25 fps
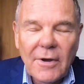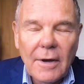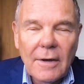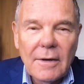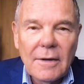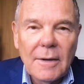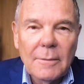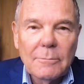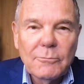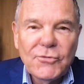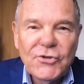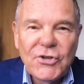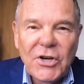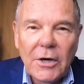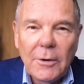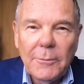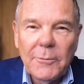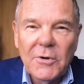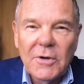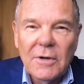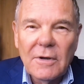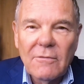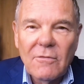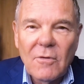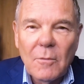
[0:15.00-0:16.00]
I'm
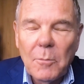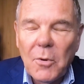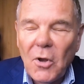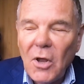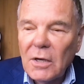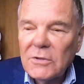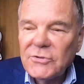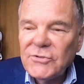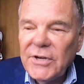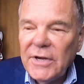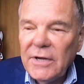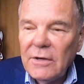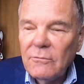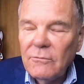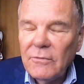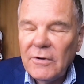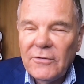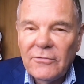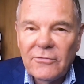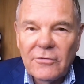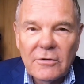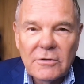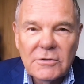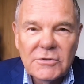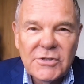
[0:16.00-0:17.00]
chairman of the Blockchain
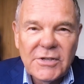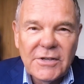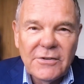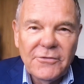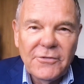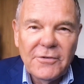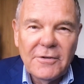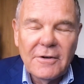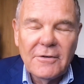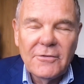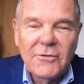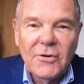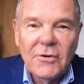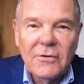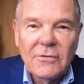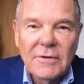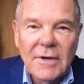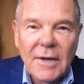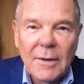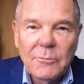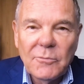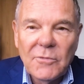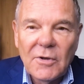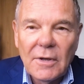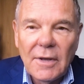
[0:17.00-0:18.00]
Research Institute, and
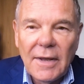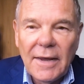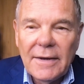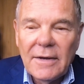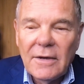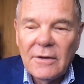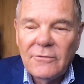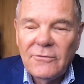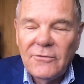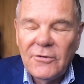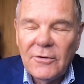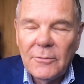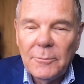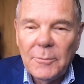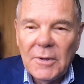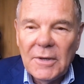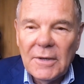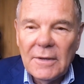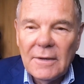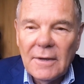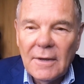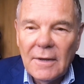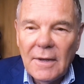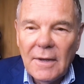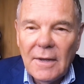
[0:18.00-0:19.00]
I'm delighted to
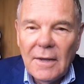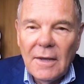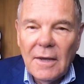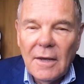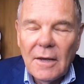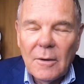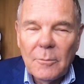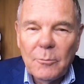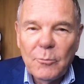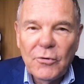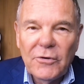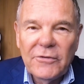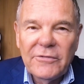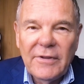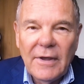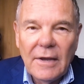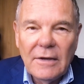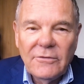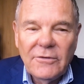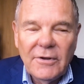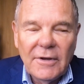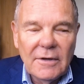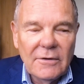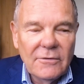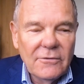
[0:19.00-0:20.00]
be
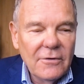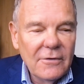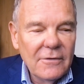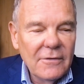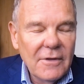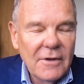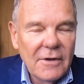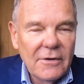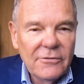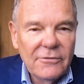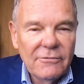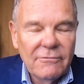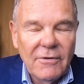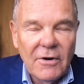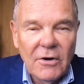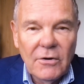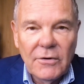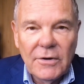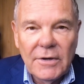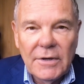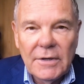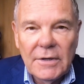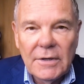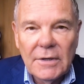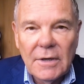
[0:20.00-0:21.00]
presenting to this
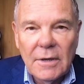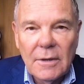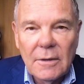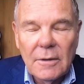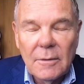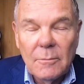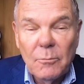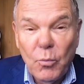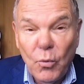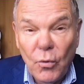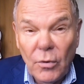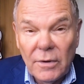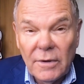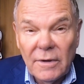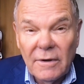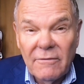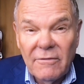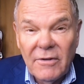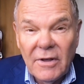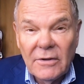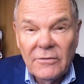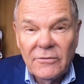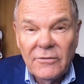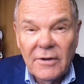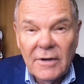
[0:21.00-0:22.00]
very important
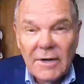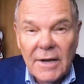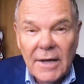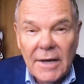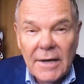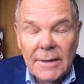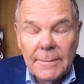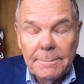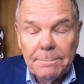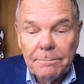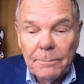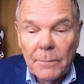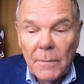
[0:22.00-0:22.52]
event today.